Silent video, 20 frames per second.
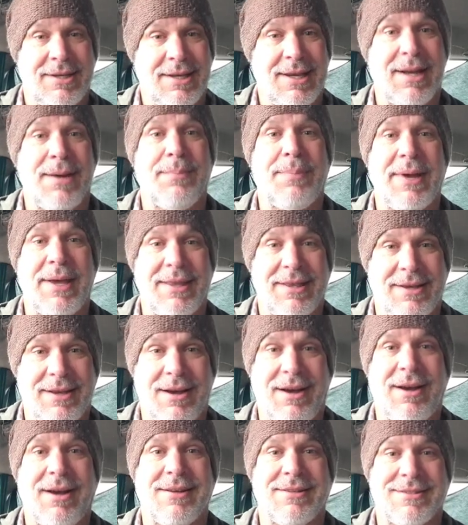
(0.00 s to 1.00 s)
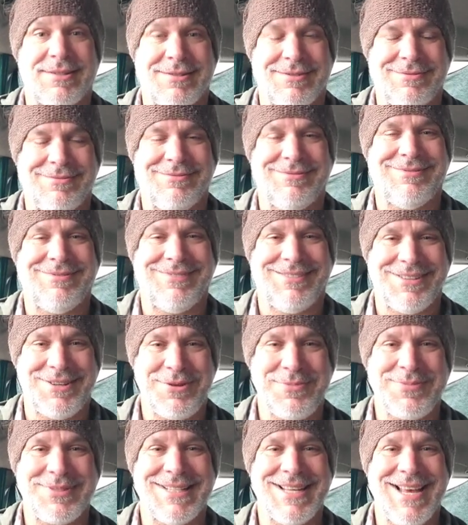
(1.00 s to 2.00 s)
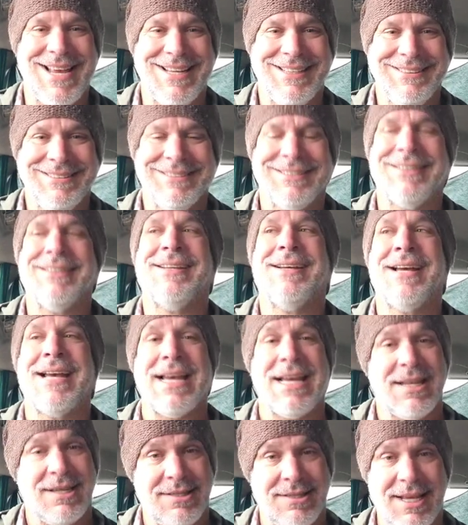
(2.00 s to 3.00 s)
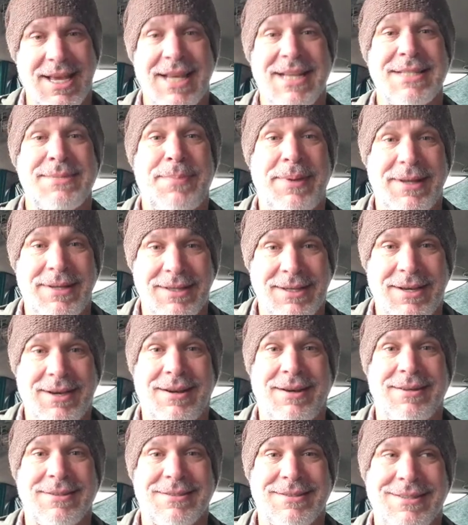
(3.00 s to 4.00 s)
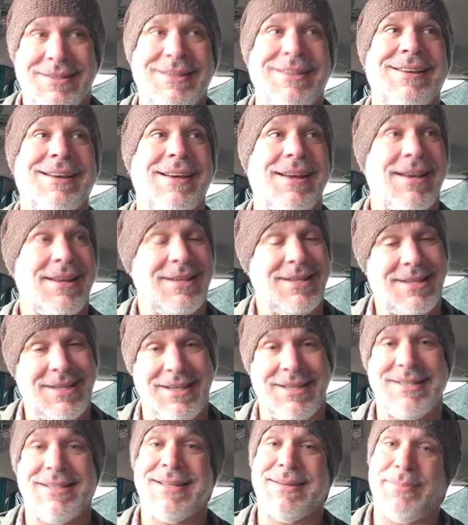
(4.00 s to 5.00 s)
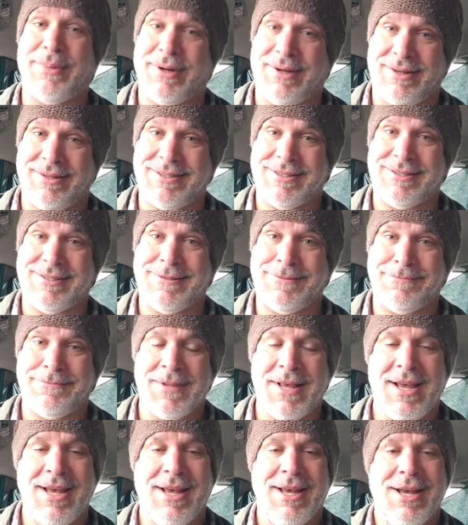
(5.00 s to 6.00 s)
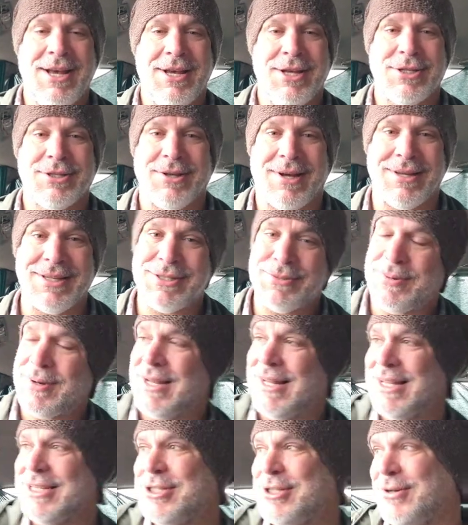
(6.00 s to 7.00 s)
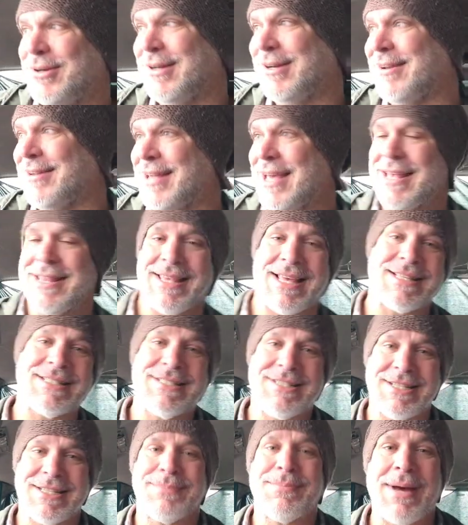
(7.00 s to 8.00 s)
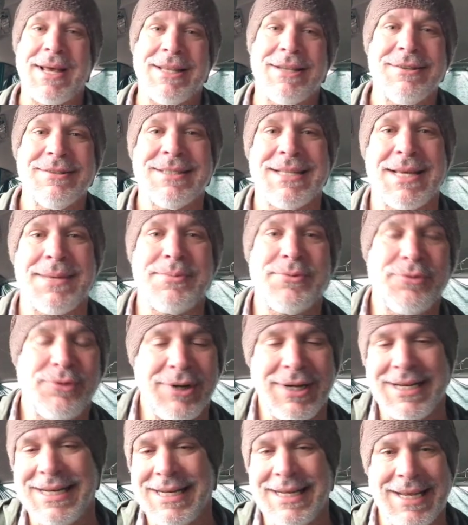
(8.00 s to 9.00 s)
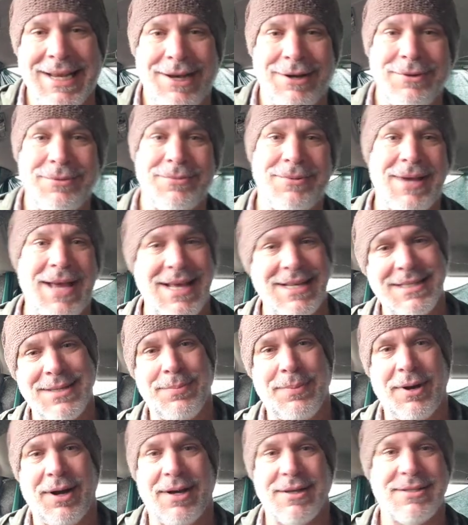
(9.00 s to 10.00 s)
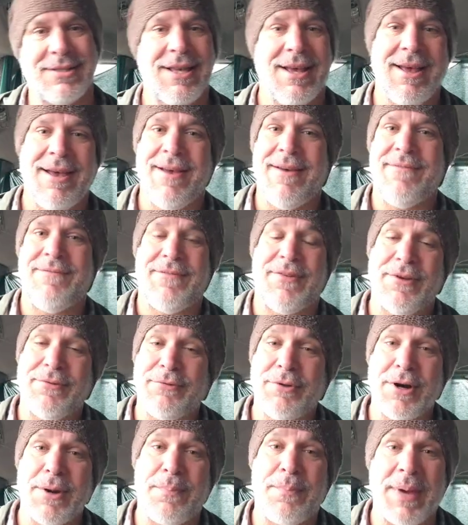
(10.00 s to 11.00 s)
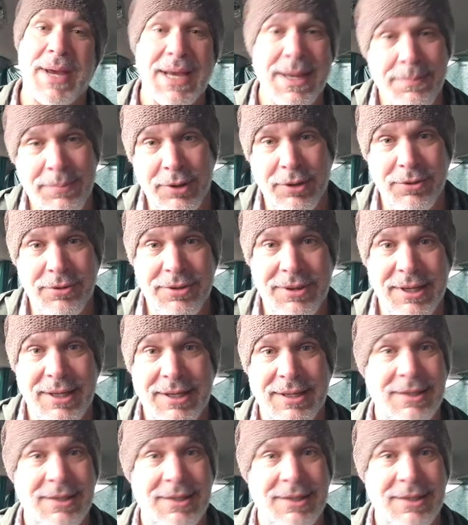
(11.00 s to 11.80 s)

You got to pay the cost. You know what I'm saying? And daddy's paid the cost. And he is the boss. So I just want to let you in on that. That's just my little tips for eating out as the boss. Feel free to pick a booth.